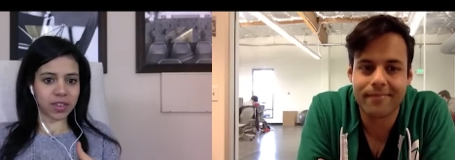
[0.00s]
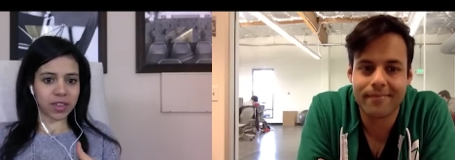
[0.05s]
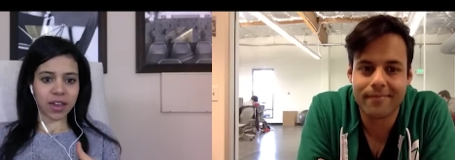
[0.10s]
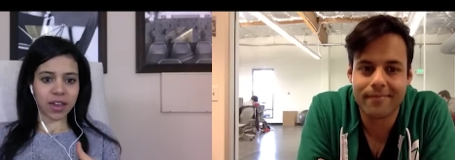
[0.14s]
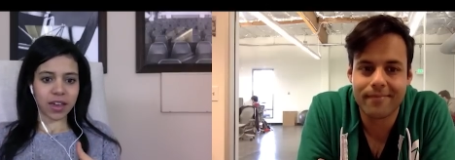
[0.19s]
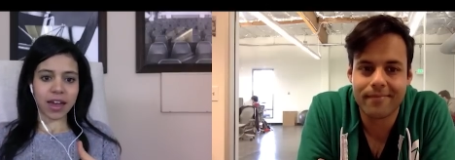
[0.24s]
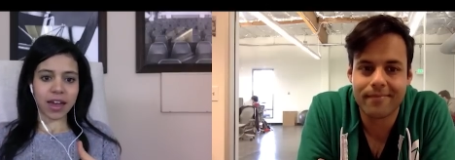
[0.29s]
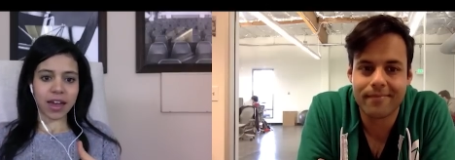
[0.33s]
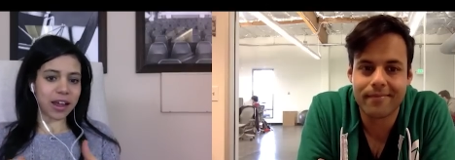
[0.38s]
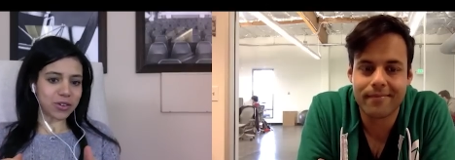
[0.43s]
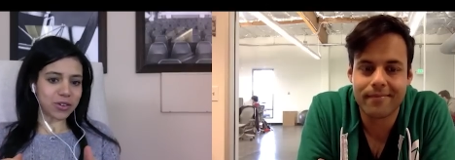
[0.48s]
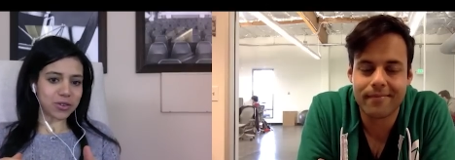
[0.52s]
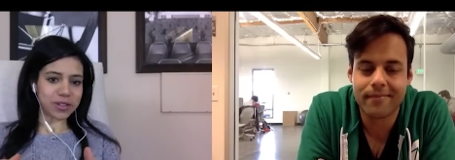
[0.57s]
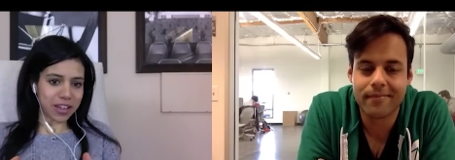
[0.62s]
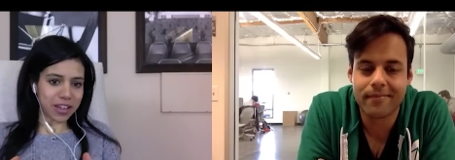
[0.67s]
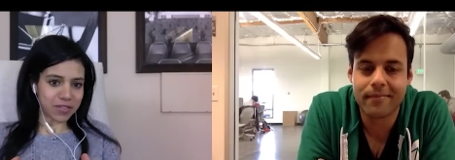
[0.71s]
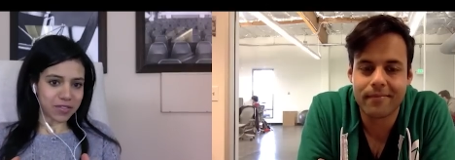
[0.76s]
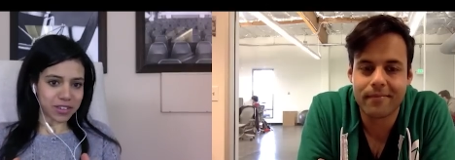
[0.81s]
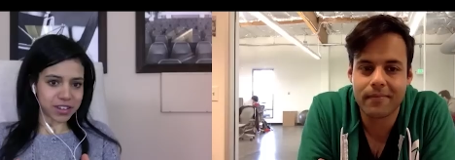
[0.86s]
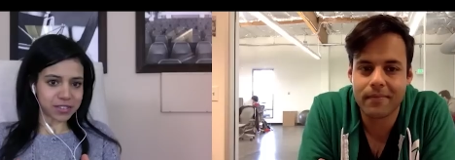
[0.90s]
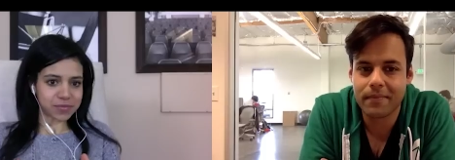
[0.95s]
Speaker 1: And I don't
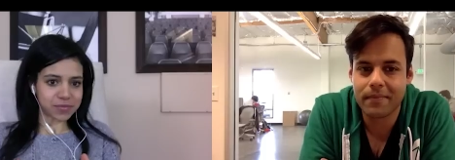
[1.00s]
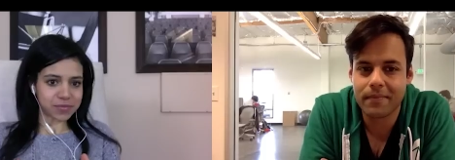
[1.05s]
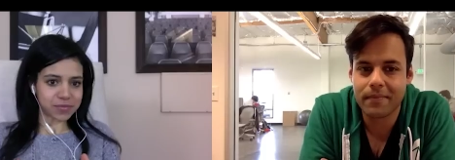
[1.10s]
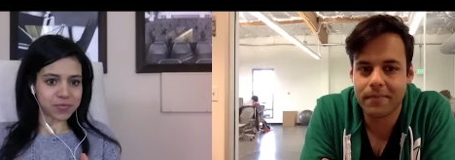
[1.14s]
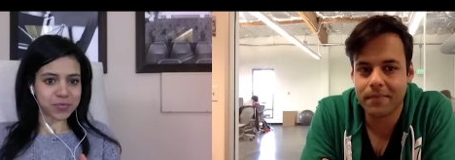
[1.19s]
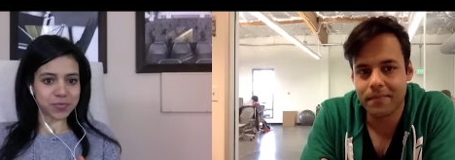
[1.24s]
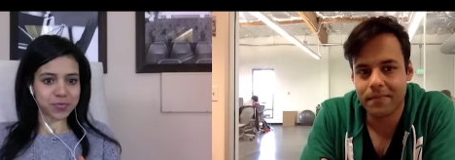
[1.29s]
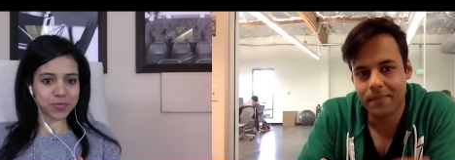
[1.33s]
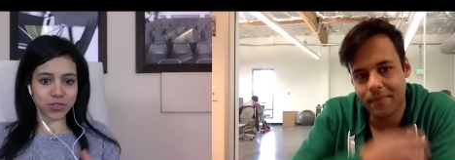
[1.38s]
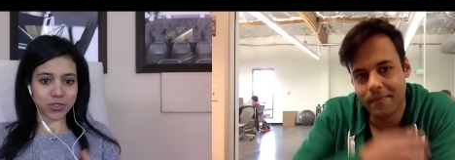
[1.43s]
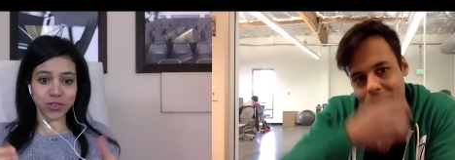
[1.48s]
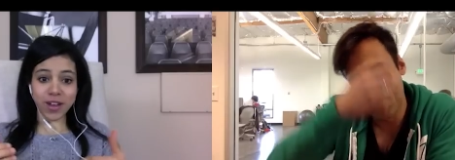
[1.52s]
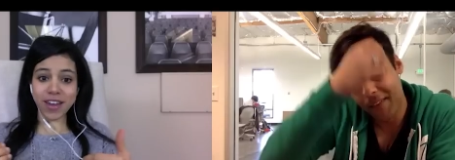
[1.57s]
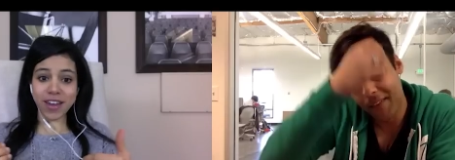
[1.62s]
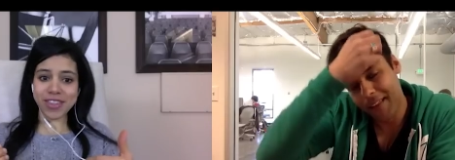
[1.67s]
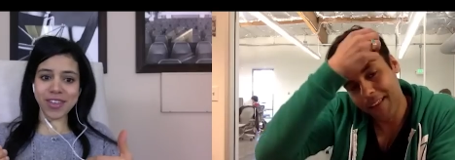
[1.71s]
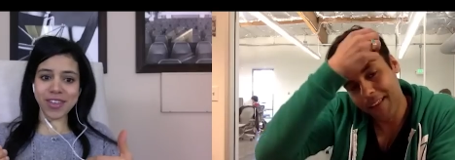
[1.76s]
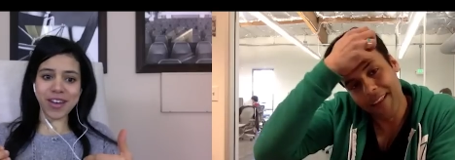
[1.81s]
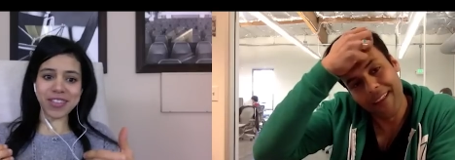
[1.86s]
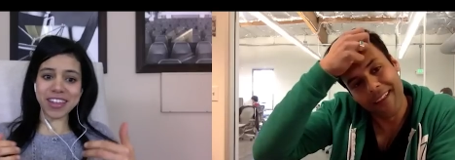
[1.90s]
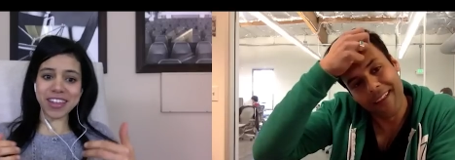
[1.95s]
love it. So
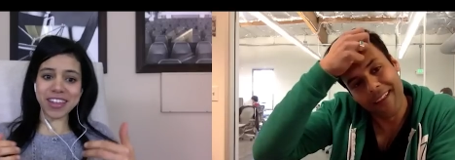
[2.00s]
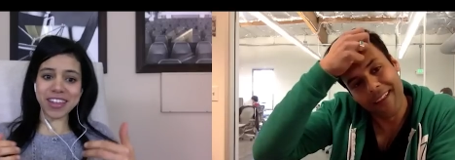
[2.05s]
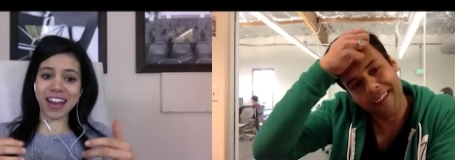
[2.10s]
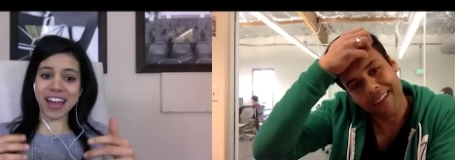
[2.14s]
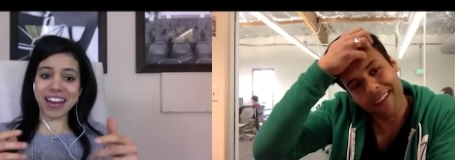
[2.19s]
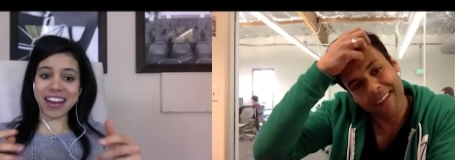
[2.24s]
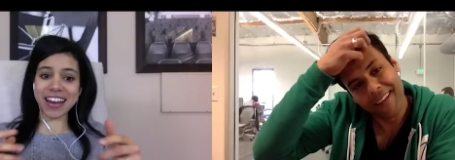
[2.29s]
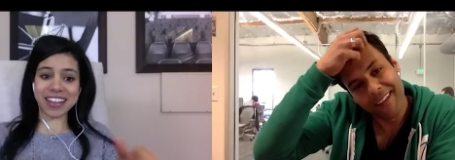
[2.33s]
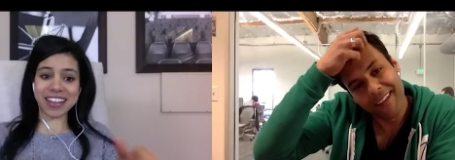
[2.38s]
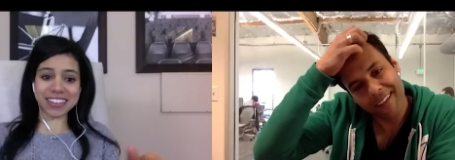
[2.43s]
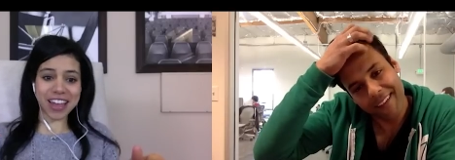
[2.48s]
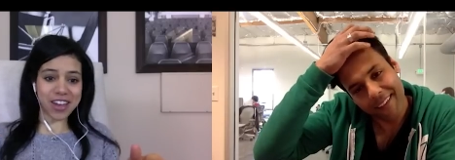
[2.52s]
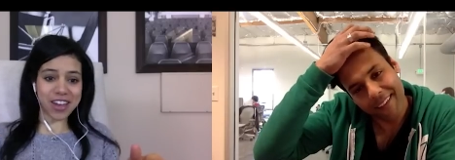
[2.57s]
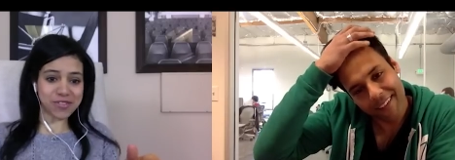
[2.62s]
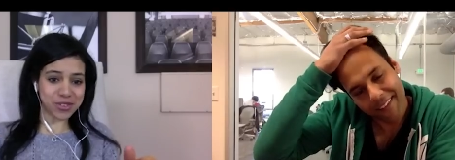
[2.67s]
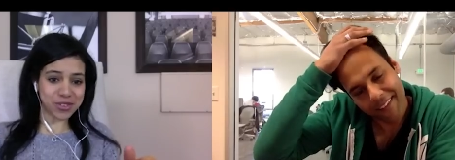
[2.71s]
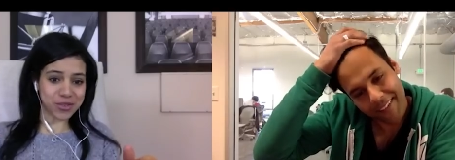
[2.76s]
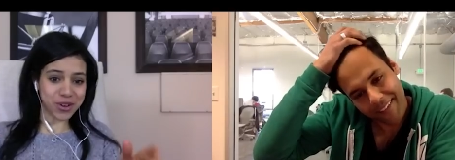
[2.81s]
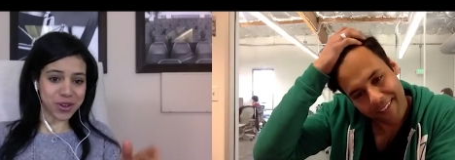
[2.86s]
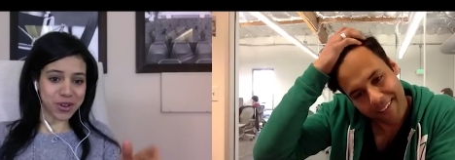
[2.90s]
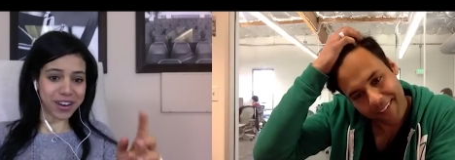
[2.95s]
I thought that I'd ask
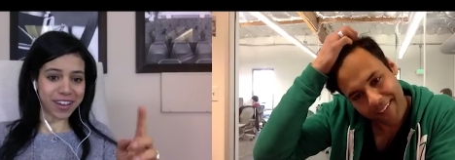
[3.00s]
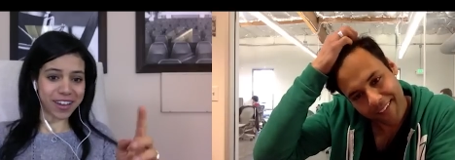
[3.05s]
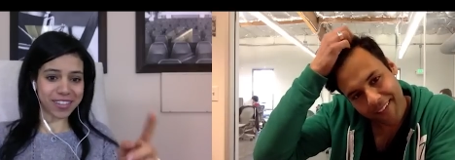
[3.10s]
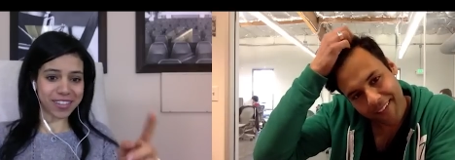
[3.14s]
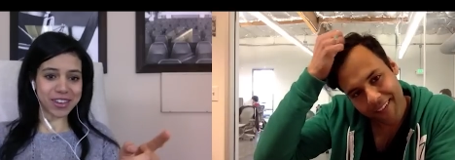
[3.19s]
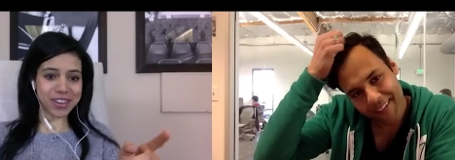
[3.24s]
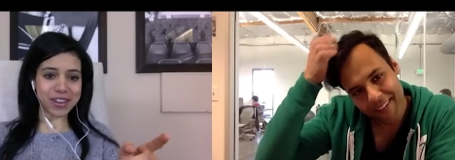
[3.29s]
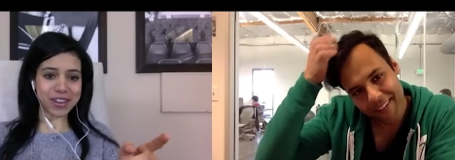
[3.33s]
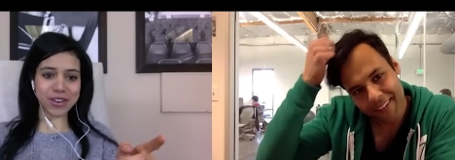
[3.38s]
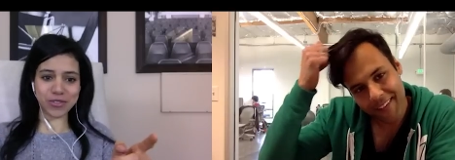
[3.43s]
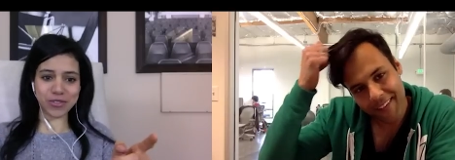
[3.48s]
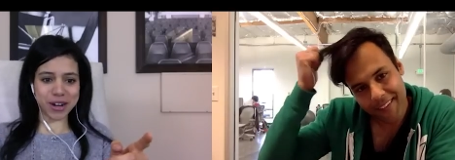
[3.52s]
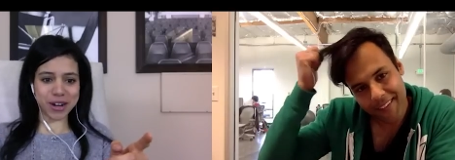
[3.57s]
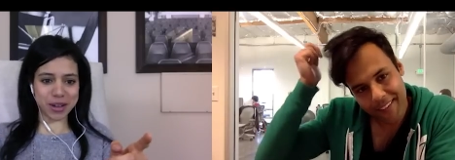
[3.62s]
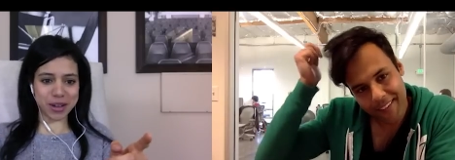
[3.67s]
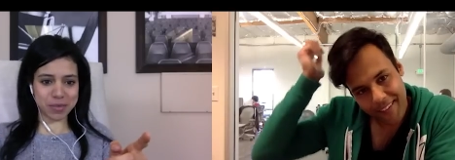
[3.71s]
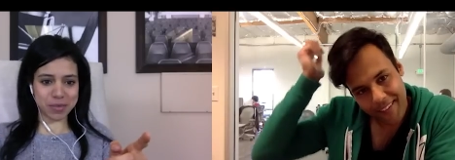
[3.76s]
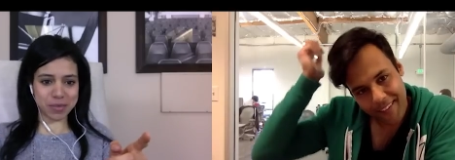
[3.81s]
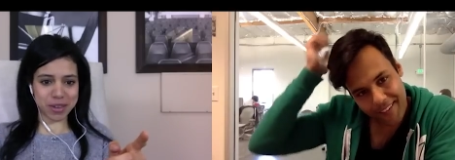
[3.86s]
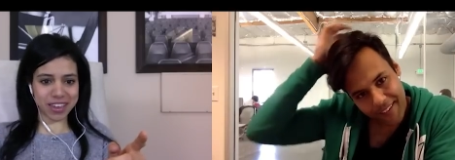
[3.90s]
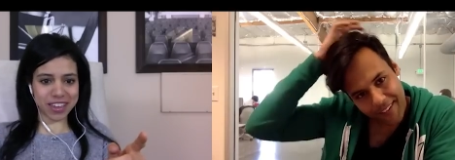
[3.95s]
everyone how they're
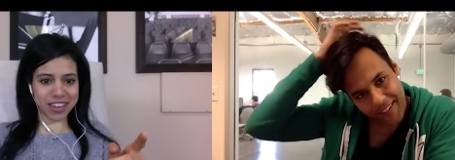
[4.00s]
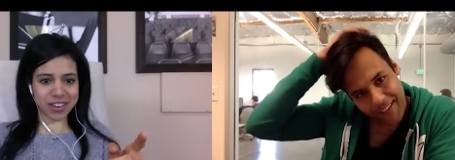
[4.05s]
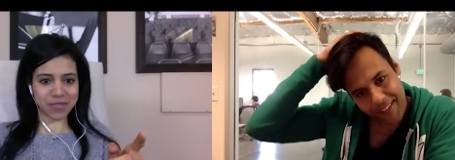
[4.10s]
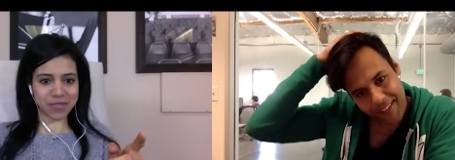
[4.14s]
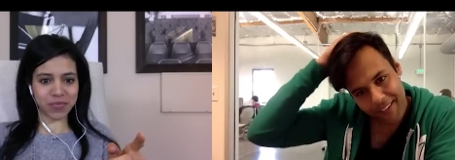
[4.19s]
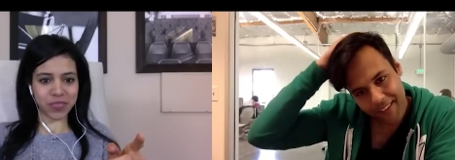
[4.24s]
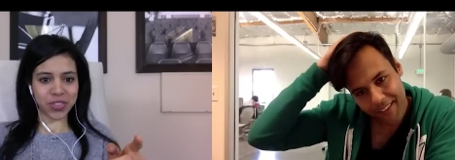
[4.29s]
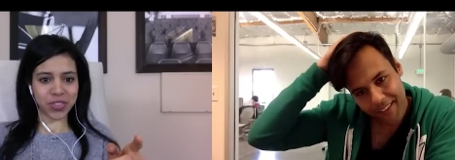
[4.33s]
overcoming it.